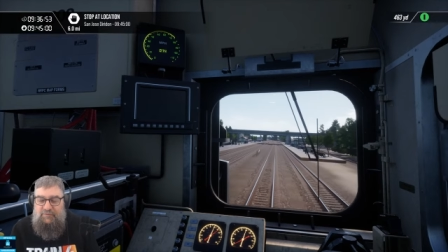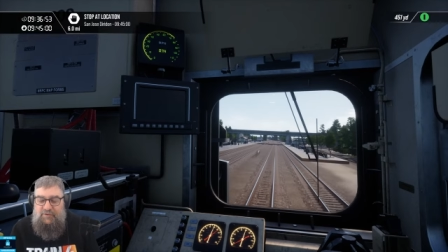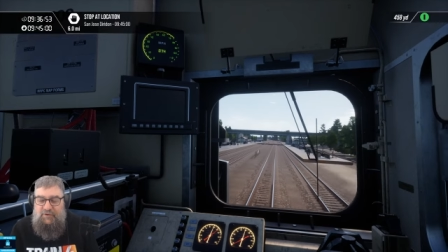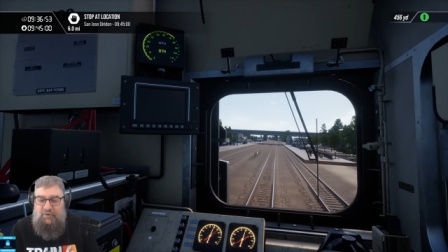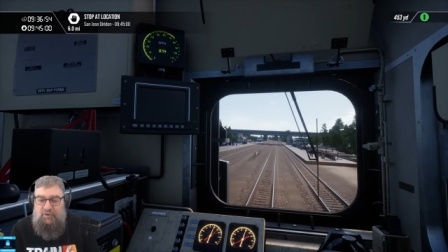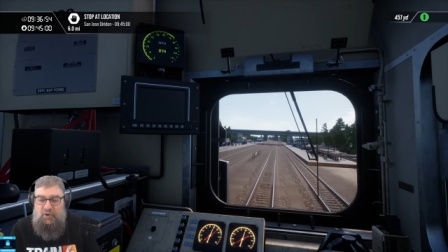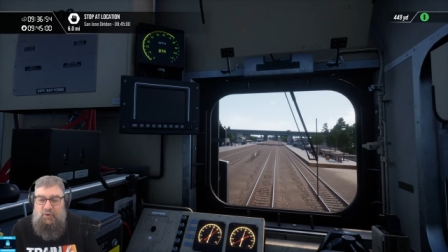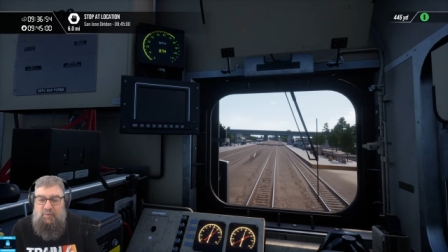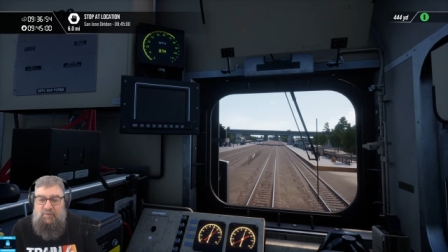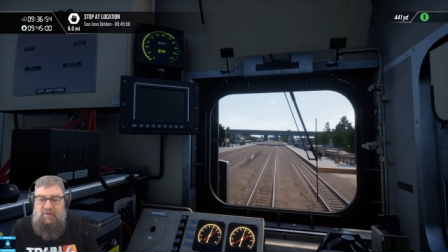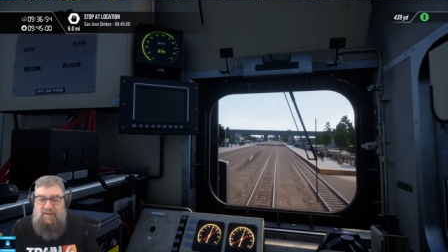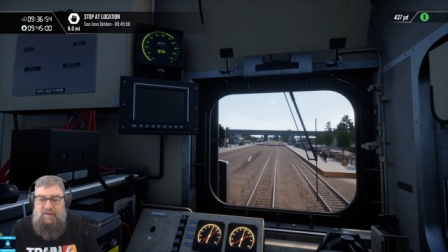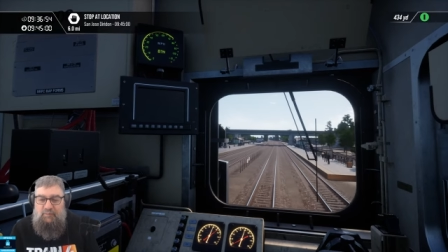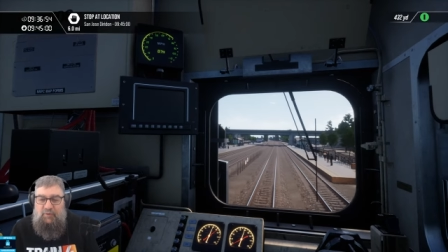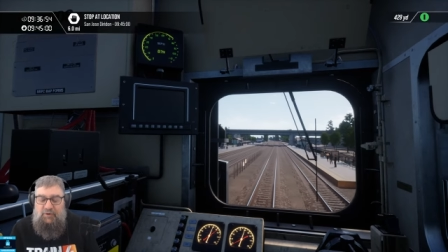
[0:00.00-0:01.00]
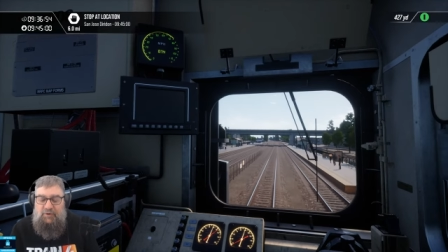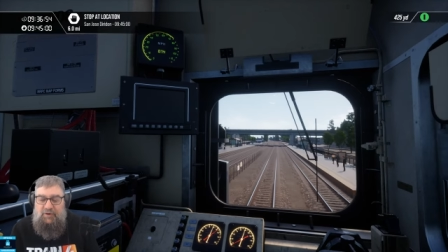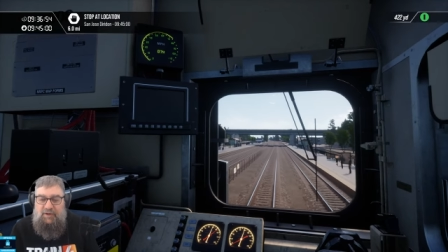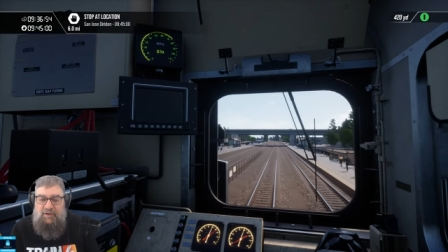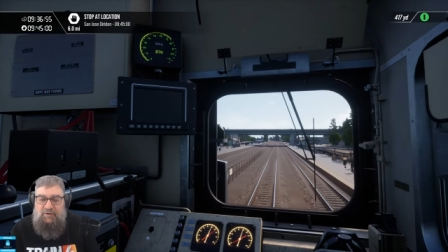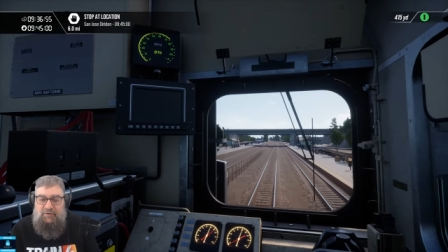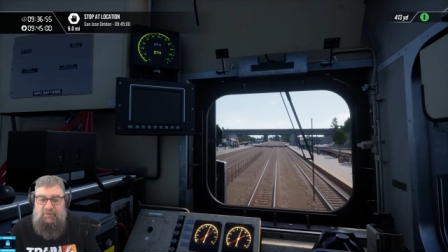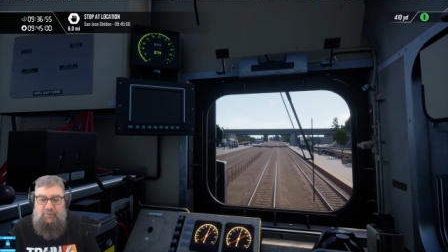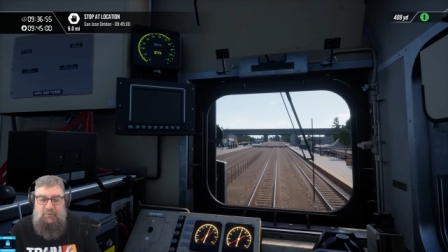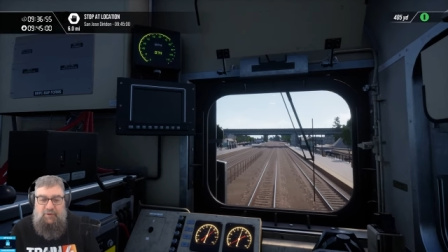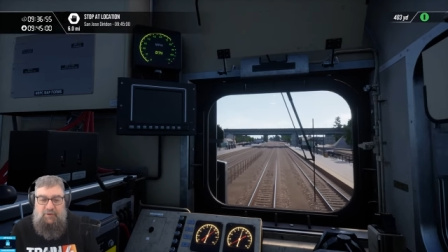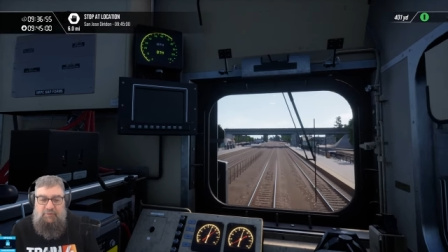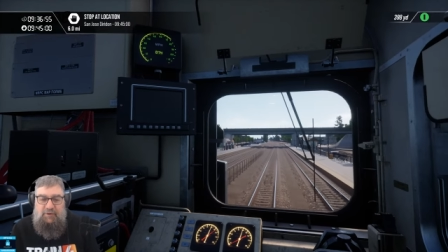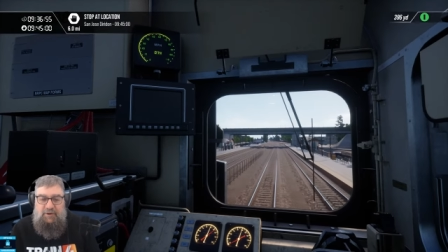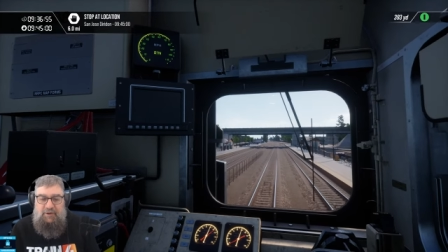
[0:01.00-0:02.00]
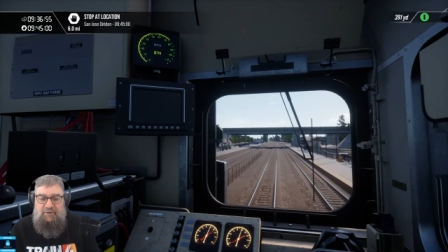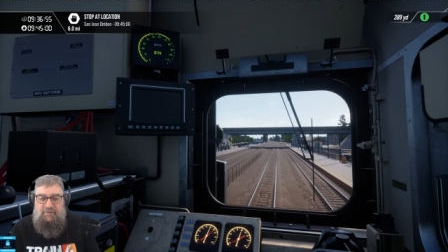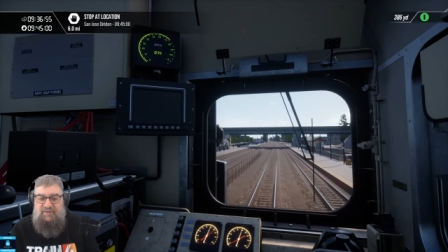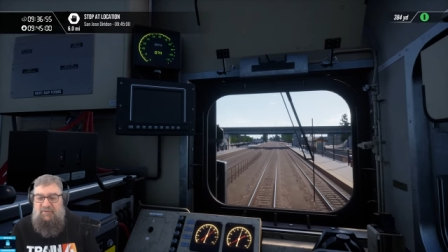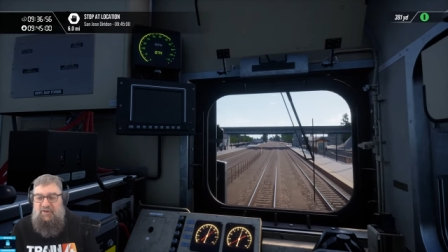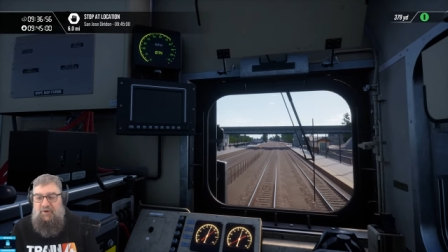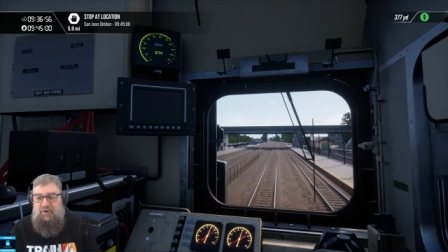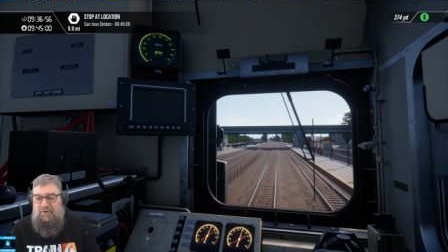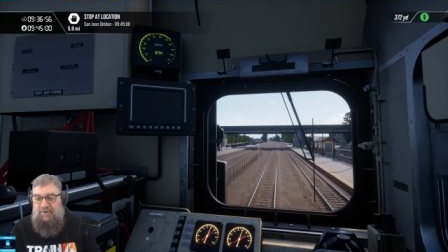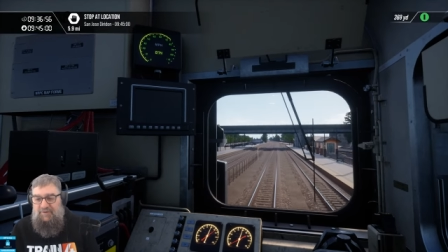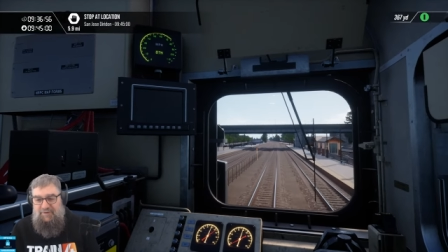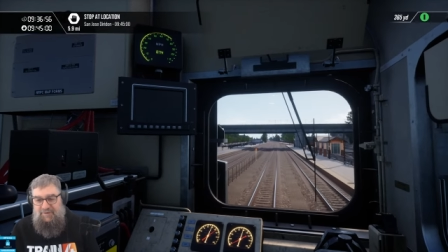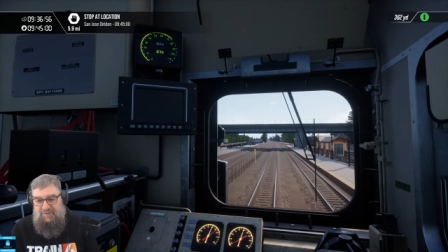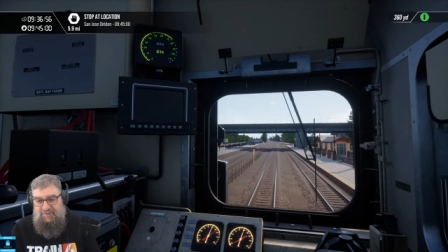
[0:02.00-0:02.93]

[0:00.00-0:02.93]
If you don't go above 80 mile an hour. So they'll go, right, 79.